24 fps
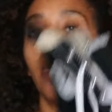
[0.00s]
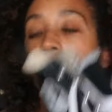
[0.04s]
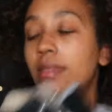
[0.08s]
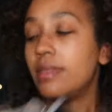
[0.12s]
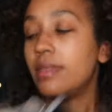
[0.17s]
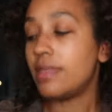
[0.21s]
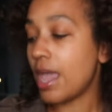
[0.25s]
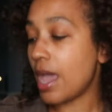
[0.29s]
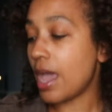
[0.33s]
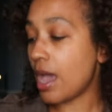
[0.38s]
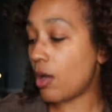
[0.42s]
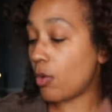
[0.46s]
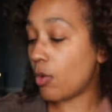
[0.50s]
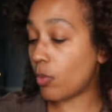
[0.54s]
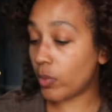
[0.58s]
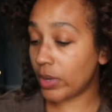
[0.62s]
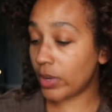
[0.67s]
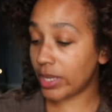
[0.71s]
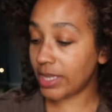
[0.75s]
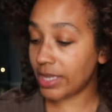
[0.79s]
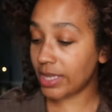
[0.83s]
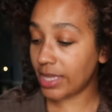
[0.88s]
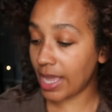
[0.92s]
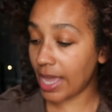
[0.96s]
Now
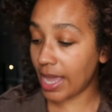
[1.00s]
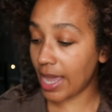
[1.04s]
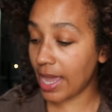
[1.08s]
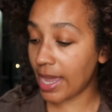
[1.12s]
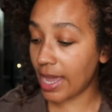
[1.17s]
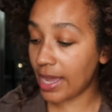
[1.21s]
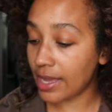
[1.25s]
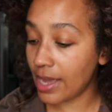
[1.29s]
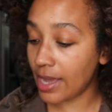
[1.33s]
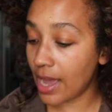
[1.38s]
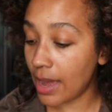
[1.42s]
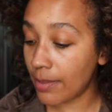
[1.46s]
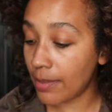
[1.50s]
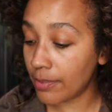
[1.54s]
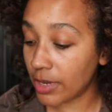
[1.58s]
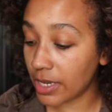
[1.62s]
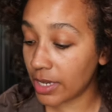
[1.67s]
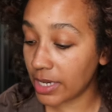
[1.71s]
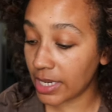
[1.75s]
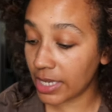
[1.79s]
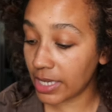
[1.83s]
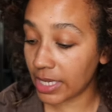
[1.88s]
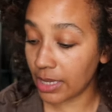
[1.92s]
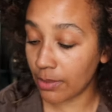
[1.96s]
with that, I'm
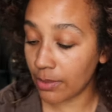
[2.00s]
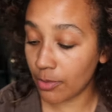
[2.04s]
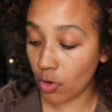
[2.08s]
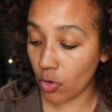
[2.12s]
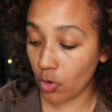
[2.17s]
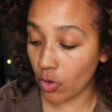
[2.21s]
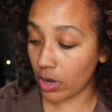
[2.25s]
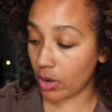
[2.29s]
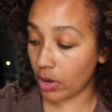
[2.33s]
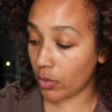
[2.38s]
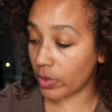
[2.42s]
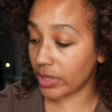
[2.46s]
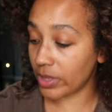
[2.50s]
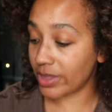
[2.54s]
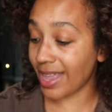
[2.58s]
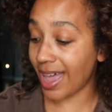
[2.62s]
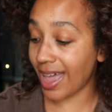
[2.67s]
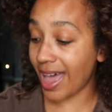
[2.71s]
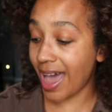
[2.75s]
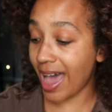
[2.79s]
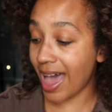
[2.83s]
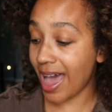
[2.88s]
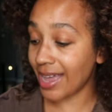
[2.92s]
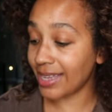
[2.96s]
gonna keep going with the
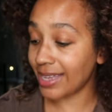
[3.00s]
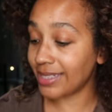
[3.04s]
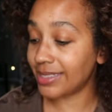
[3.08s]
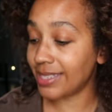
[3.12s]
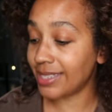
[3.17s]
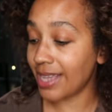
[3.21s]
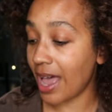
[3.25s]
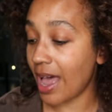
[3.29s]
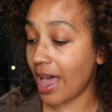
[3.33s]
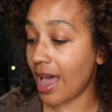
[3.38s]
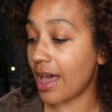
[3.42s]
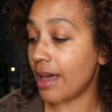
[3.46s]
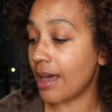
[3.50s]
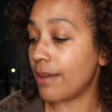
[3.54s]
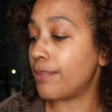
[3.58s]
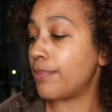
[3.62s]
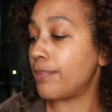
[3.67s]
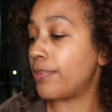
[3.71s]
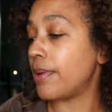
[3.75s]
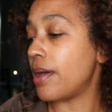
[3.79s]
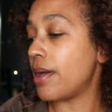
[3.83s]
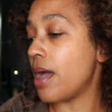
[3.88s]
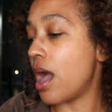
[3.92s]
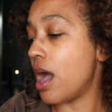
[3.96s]
high top
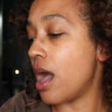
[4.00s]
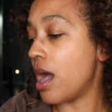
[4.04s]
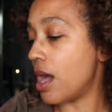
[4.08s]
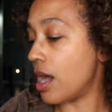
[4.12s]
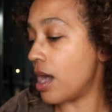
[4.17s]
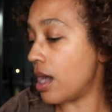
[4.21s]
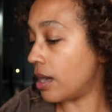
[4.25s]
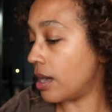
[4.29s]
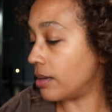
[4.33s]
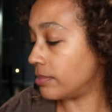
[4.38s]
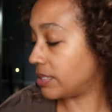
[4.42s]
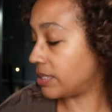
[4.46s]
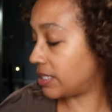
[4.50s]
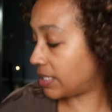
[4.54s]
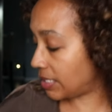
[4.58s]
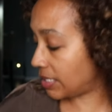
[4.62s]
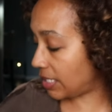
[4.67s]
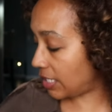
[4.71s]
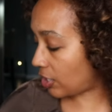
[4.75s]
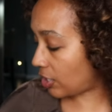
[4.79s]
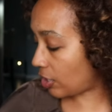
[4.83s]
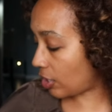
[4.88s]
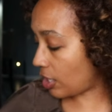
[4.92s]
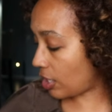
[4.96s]
um,
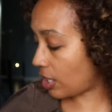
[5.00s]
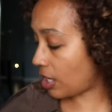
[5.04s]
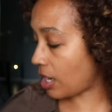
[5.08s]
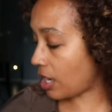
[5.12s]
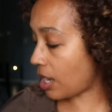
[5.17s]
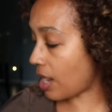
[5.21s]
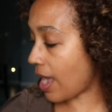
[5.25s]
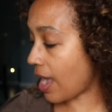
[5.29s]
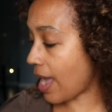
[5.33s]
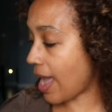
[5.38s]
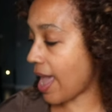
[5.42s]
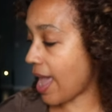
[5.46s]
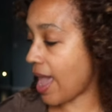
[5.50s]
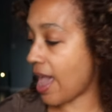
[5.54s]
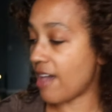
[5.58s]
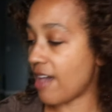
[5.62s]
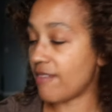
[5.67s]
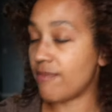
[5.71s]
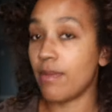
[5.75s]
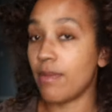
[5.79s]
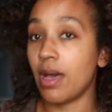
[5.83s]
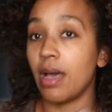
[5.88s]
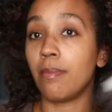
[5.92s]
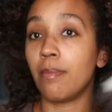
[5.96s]
sneaker. I
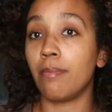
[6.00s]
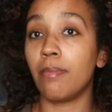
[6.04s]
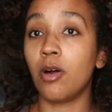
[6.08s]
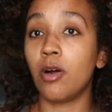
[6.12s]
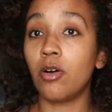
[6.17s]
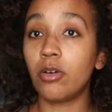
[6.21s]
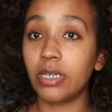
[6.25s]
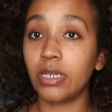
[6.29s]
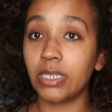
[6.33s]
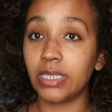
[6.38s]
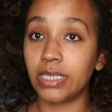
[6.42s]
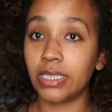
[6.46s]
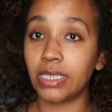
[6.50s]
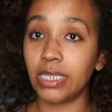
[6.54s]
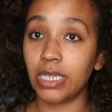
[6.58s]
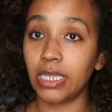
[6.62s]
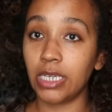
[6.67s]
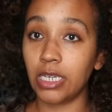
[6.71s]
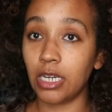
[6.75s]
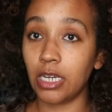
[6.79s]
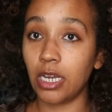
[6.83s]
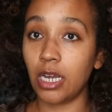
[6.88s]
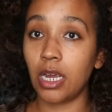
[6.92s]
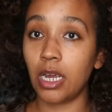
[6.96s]
have my mochas
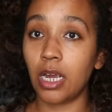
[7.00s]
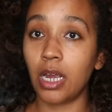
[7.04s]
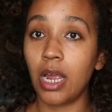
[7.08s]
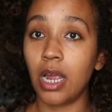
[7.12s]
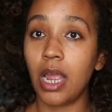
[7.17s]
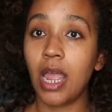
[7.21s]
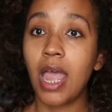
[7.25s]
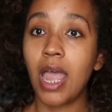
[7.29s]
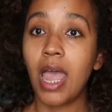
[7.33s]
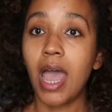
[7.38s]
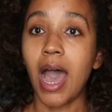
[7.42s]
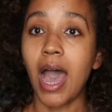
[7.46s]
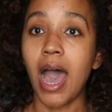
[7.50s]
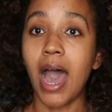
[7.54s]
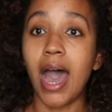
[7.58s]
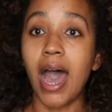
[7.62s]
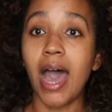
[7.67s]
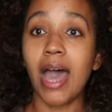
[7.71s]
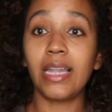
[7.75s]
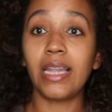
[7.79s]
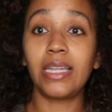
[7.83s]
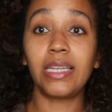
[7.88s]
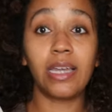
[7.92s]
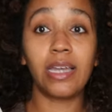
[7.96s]
here.
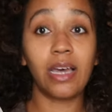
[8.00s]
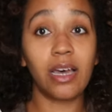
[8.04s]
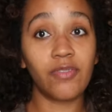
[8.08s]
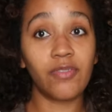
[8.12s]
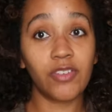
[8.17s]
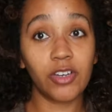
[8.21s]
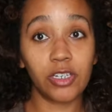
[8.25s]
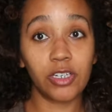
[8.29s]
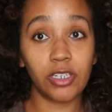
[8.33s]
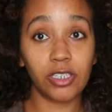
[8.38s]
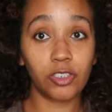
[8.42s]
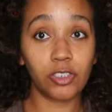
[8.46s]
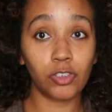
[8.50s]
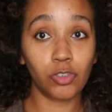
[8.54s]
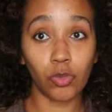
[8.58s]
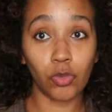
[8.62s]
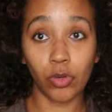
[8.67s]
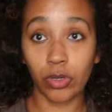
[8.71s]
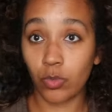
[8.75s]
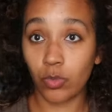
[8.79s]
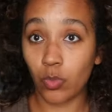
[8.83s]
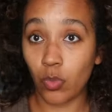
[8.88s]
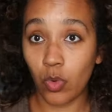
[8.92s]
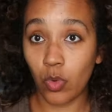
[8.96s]
I love a good
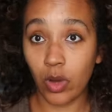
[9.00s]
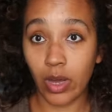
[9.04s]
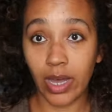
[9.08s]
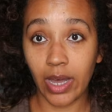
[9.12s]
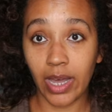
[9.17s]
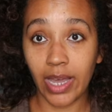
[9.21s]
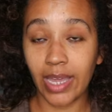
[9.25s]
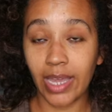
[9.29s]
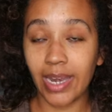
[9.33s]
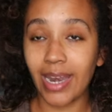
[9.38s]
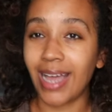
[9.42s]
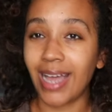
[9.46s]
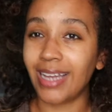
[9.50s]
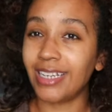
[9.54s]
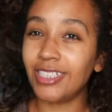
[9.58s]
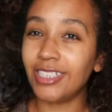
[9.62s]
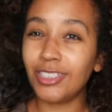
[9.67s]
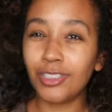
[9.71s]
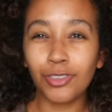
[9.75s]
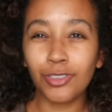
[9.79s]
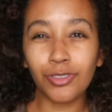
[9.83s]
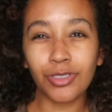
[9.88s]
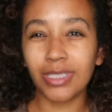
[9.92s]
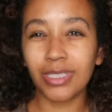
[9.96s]
Jordan 1. I
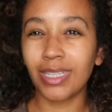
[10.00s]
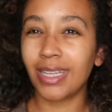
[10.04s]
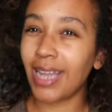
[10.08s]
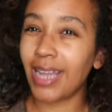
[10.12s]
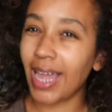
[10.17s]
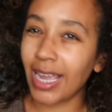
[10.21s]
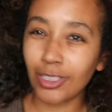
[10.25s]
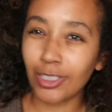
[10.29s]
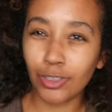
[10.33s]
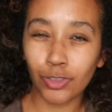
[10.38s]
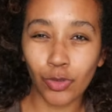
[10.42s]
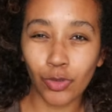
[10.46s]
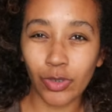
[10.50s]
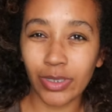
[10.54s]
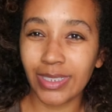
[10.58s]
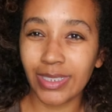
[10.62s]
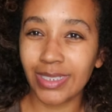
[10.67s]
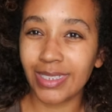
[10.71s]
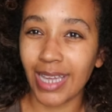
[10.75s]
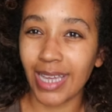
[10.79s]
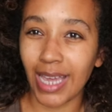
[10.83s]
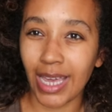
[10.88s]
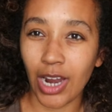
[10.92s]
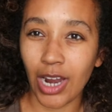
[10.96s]
didn't used to like
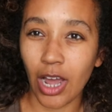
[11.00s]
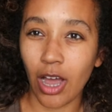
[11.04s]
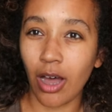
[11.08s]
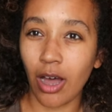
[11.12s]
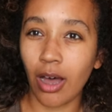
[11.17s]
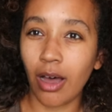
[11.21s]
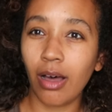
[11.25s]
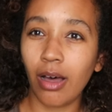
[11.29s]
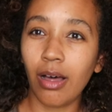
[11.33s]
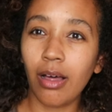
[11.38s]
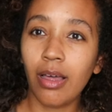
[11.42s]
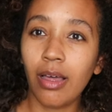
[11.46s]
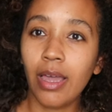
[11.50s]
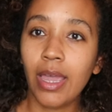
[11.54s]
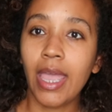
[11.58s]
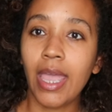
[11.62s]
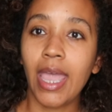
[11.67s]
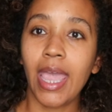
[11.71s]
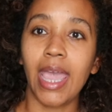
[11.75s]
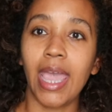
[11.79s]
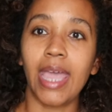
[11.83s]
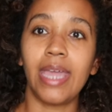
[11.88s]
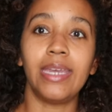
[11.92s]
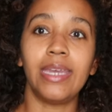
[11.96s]
Jordans at all,
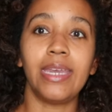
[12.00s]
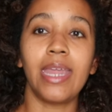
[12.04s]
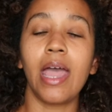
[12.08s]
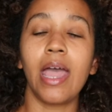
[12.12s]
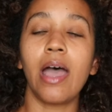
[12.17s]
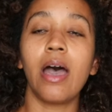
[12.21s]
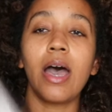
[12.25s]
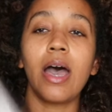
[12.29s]
and now